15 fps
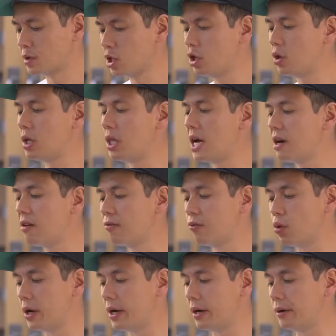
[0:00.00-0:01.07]
You know, a lot of
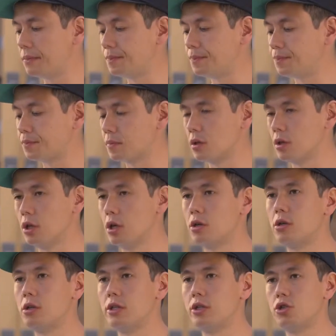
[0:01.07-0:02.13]
what
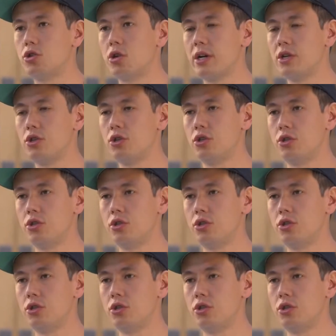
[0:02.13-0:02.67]
LocoL is trying to